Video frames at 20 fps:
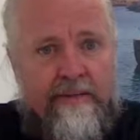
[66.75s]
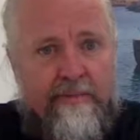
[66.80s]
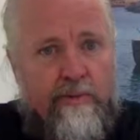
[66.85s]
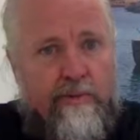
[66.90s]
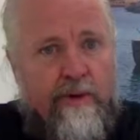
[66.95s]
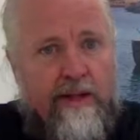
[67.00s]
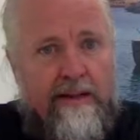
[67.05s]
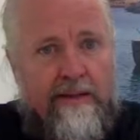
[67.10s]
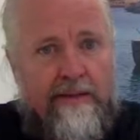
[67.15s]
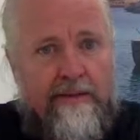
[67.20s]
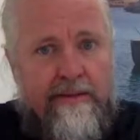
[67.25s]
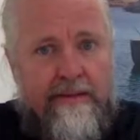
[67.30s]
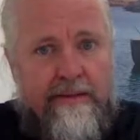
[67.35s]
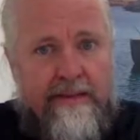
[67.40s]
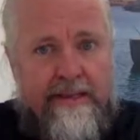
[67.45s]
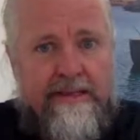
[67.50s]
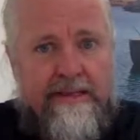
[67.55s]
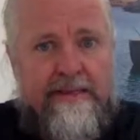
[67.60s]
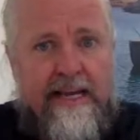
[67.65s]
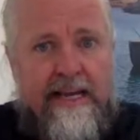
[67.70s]
well,
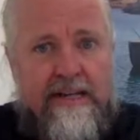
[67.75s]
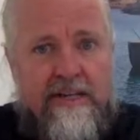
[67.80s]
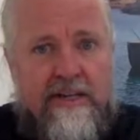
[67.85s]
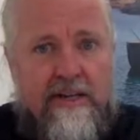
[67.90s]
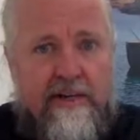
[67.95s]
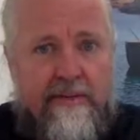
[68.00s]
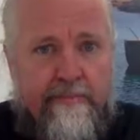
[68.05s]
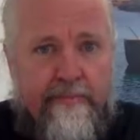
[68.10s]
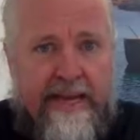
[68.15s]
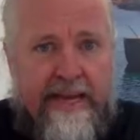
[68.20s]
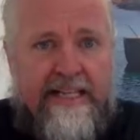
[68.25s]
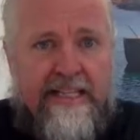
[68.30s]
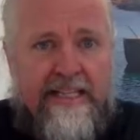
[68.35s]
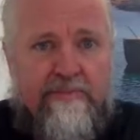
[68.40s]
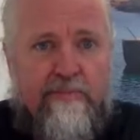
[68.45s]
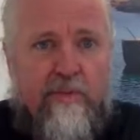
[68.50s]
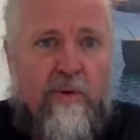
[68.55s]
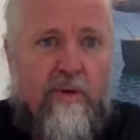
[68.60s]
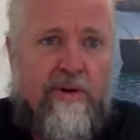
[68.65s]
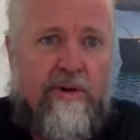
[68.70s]
this actually makes
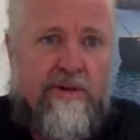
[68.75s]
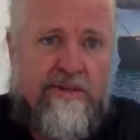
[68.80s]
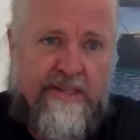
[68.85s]
more